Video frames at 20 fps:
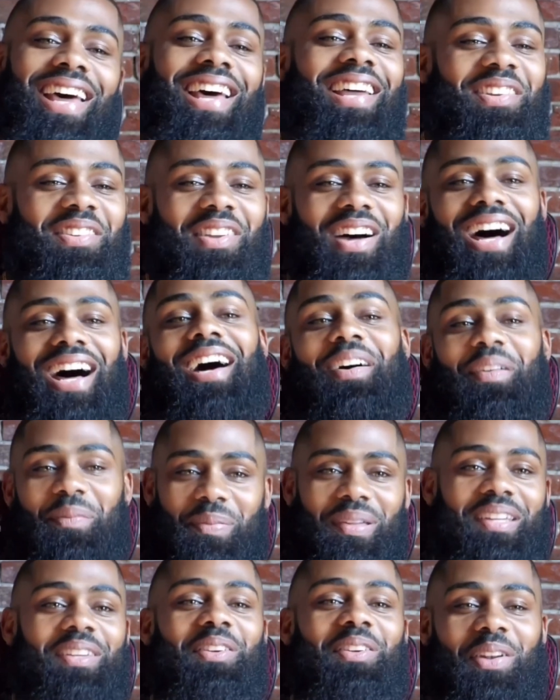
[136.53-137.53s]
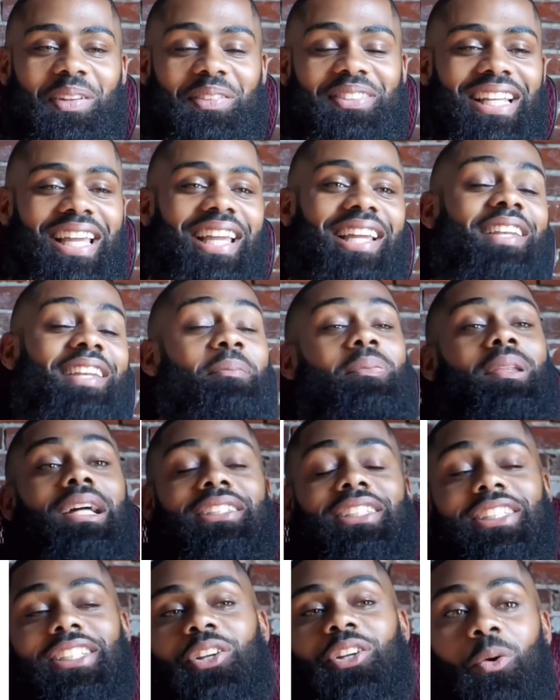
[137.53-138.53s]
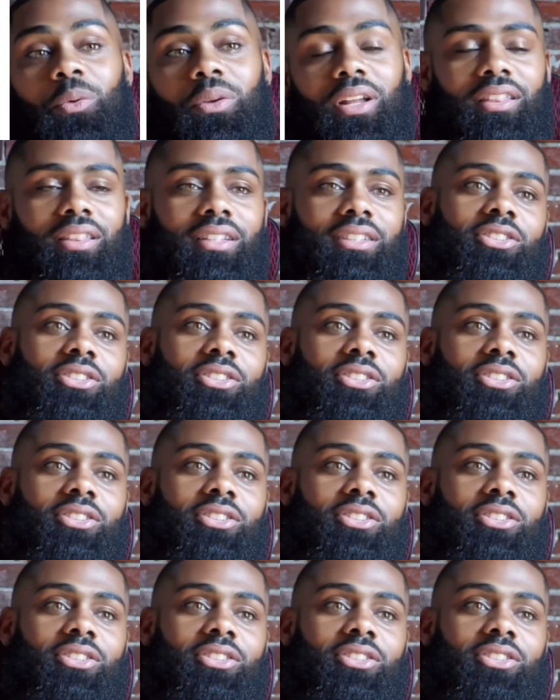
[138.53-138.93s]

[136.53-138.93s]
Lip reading: You know how it be. You know what I'm saying? And plus, you know nothing,